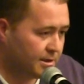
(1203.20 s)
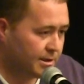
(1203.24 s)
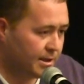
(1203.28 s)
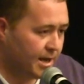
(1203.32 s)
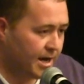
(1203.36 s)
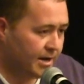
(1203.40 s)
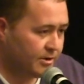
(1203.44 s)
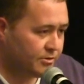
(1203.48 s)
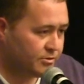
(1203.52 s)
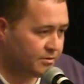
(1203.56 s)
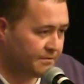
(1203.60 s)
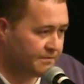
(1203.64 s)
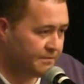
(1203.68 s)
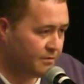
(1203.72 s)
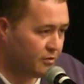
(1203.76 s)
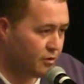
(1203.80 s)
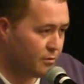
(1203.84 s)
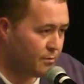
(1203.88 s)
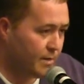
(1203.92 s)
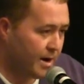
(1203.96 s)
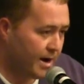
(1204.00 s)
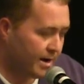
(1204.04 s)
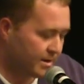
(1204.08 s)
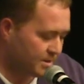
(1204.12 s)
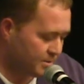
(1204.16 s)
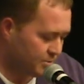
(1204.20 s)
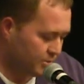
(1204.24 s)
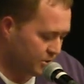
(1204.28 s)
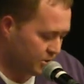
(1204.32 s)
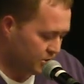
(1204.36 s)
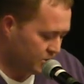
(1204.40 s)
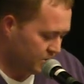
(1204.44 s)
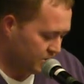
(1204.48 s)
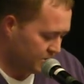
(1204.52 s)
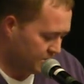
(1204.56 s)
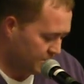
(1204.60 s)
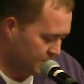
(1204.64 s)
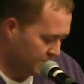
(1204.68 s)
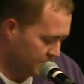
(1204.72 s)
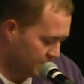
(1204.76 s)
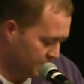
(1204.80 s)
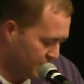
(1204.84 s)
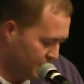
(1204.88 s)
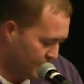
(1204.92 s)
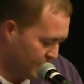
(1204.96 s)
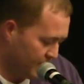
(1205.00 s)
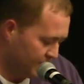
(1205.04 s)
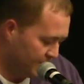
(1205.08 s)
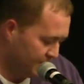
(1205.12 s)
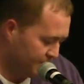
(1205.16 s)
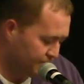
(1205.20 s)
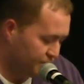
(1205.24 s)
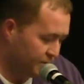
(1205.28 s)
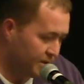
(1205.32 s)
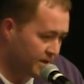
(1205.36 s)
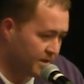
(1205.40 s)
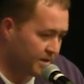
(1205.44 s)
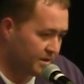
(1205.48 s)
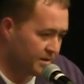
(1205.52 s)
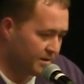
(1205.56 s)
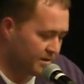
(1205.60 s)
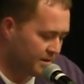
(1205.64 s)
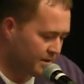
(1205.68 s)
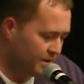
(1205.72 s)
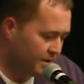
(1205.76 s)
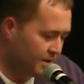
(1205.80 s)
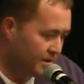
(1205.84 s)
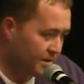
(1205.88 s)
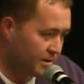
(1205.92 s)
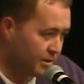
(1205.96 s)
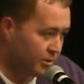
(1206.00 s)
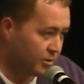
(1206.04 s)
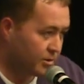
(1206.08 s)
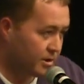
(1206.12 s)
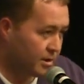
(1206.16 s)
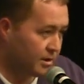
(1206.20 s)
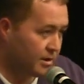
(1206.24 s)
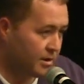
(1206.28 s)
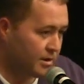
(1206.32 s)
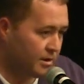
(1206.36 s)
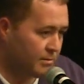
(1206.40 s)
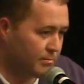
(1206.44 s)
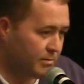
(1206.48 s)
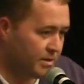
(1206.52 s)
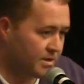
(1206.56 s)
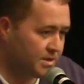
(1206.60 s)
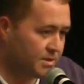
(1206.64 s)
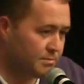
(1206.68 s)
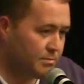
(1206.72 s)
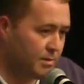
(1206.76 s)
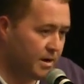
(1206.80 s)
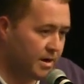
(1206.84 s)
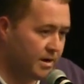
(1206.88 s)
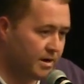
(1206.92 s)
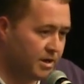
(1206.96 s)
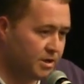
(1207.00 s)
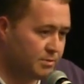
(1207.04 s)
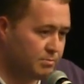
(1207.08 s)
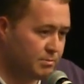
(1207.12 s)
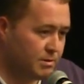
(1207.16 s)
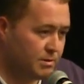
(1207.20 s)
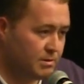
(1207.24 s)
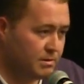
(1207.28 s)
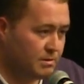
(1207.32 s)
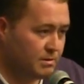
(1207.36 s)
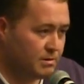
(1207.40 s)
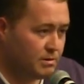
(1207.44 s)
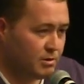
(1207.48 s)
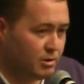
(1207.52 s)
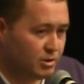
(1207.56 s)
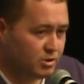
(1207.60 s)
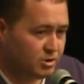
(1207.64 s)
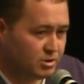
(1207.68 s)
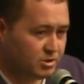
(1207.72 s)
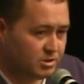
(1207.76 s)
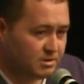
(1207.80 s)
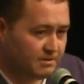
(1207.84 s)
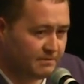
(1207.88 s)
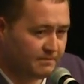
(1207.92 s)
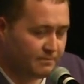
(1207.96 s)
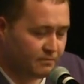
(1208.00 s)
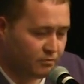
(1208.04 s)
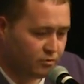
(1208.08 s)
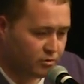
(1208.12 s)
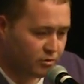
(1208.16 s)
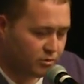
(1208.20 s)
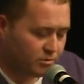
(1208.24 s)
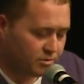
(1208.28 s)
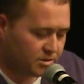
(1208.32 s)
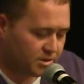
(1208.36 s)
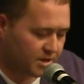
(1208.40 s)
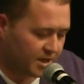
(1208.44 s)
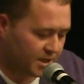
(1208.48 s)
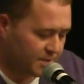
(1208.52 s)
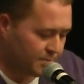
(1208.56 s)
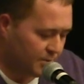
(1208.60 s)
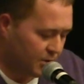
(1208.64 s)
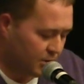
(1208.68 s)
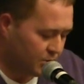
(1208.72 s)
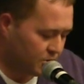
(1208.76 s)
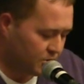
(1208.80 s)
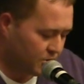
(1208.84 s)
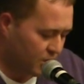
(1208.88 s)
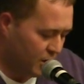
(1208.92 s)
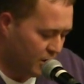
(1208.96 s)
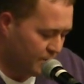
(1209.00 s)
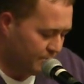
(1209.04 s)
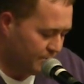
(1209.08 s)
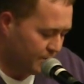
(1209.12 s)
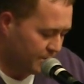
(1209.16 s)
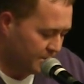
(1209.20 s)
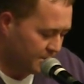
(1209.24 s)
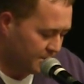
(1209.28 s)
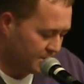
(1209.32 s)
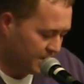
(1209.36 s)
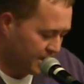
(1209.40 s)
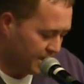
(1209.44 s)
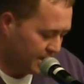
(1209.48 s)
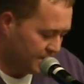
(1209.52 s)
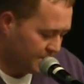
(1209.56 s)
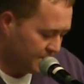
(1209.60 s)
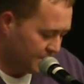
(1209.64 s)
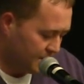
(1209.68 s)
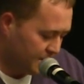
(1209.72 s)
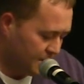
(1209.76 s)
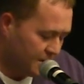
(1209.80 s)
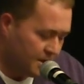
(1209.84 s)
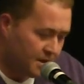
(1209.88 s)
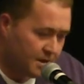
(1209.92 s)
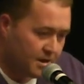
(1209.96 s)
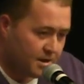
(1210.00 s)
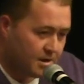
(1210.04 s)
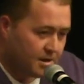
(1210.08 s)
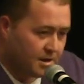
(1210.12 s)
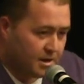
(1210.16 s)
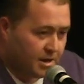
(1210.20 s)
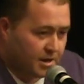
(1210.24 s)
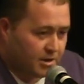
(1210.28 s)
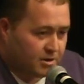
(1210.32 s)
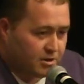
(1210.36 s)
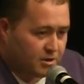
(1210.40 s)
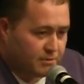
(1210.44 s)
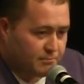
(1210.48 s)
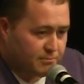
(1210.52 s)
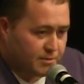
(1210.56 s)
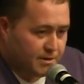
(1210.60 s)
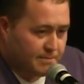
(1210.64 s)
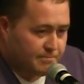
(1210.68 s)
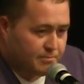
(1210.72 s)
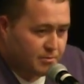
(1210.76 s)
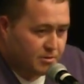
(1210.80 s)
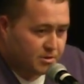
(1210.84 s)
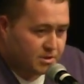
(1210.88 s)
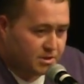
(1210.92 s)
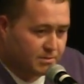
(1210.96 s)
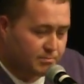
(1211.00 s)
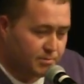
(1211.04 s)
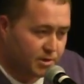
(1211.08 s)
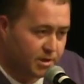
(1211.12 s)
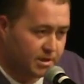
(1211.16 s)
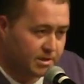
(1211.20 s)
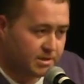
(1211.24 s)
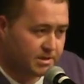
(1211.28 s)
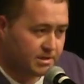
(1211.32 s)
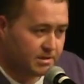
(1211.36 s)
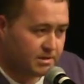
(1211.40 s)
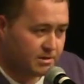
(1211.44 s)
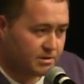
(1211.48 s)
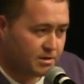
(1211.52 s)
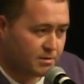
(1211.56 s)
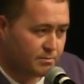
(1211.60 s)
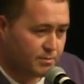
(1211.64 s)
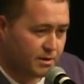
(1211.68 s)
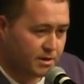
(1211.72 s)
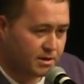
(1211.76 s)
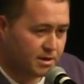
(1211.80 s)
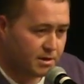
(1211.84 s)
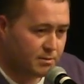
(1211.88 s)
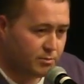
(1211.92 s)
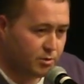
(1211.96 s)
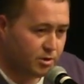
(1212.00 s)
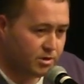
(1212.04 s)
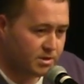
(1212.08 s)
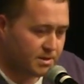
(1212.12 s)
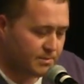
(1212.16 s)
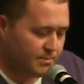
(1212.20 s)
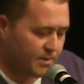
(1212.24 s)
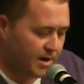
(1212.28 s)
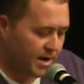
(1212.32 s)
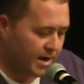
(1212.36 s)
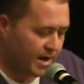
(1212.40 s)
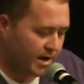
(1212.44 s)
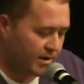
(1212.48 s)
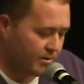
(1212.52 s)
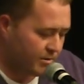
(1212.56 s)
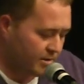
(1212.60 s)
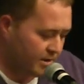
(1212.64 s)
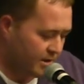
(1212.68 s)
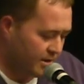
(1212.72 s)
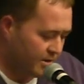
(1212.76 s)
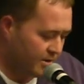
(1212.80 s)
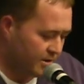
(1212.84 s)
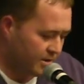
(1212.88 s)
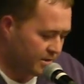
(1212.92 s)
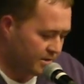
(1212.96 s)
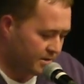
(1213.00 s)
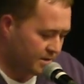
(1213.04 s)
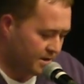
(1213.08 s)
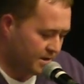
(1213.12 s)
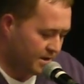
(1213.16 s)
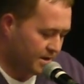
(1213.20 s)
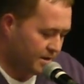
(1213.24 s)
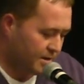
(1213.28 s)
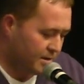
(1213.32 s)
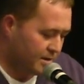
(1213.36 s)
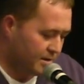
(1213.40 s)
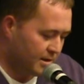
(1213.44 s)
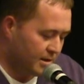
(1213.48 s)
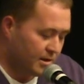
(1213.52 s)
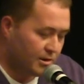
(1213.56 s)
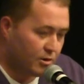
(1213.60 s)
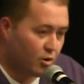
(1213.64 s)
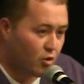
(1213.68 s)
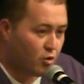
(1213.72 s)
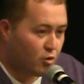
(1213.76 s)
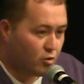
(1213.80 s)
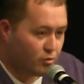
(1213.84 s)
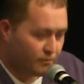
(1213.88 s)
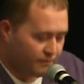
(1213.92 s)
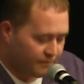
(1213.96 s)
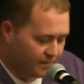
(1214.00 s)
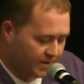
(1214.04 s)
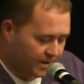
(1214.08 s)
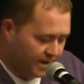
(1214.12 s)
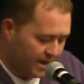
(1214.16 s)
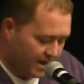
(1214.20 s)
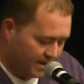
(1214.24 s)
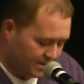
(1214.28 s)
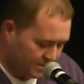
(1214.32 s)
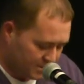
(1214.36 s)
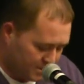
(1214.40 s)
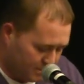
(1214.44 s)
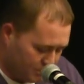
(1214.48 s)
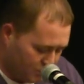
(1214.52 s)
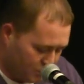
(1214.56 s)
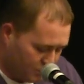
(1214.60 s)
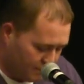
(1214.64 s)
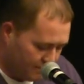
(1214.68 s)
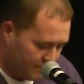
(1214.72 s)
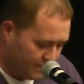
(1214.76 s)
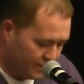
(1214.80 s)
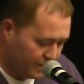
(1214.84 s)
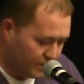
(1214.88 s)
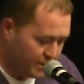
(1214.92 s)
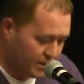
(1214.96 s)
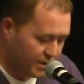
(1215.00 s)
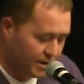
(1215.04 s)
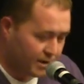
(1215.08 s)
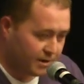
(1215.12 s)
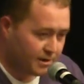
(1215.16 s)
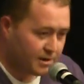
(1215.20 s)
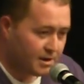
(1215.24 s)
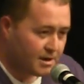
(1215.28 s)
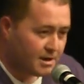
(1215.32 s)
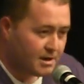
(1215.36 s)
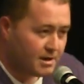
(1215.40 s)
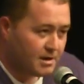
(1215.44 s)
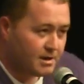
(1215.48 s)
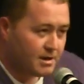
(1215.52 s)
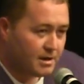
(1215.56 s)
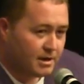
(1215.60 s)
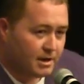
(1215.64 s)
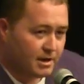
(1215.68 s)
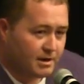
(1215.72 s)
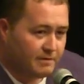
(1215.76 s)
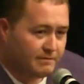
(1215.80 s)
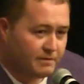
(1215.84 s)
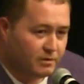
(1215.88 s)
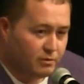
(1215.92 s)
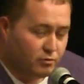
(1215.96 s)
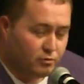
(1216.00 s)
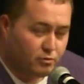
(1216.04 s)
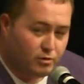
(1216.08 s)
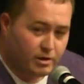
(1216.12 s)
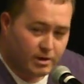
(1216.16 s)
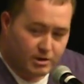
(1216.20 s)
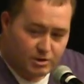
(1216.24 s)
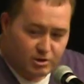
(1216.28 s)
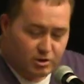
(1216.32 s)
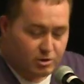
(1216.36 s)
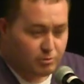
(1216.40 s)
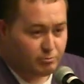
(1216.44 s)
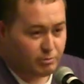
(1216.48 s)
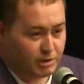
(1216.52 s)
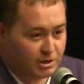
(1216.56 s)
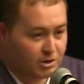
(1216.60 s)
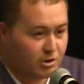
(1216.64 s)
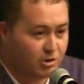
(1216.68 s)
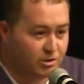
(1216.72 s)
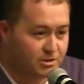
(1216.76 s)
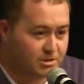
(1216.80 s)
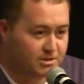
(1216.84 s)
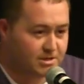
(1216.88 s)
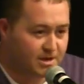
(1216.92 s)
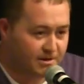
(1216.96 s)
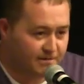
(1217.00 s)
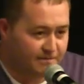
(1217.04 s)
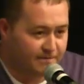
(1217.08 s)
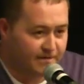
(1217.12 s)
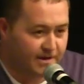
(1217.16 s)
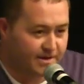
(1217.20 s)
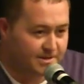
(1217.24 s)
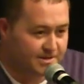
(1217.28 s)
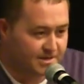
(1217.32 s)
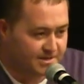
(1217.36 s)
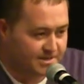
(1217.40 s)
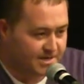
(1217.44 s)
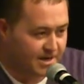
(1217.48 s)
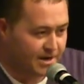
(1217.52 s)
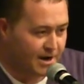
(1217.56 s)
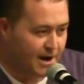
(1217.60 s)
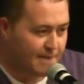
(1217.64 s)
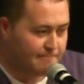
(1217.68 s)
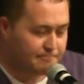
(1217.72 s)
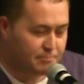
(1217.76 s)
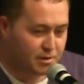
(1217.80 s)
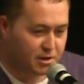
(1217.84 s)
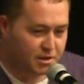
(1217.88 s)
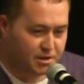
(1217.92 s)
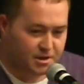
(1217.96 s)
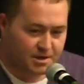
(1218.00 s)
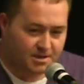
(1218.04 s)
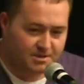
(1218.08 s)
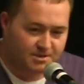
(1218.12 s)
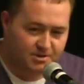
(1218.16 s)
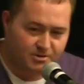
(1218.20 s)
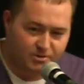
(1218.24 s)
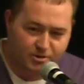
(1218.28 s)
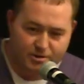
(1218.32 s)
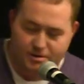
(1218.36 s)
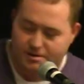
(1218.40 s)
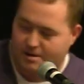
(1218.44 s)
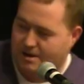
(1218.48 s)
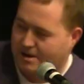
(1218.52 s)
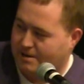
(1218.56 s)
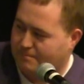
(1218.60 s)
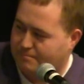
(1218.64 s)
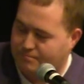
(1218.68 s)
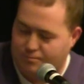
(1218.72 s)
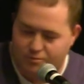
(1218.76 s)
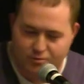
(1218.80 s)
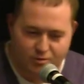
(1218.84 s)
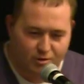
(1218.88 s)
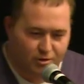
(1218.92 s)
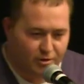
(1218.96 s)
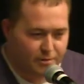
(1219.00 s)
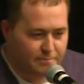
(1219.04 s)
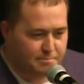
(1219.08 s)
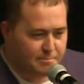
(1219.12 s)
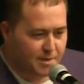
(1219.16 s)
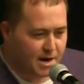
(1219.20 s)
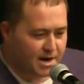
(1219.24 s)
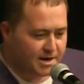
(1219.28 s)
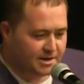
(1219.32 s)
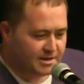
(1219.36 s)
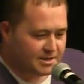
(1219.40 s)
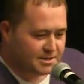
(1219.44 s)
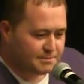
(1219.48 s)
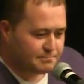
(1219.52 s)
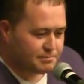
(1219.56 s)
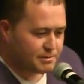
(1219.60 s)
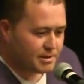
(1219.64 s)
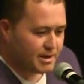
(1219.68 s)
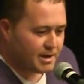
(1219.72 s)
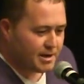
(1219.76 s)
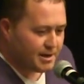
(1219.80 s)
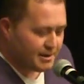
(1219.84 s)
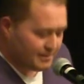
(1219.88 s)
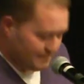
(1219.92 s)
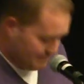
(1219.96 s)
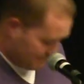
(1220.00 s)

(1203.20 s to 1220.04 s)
the Land Reform Act, which is, is coming into play, and looking at the mismanagement, not just of rural sites, but also urban sites. And it could be a possibility there could be a community buyout there and, and hopefully getting some more funding. And you never know, it could, we could convert it to an amphitheatre and, and put on Barrie's play.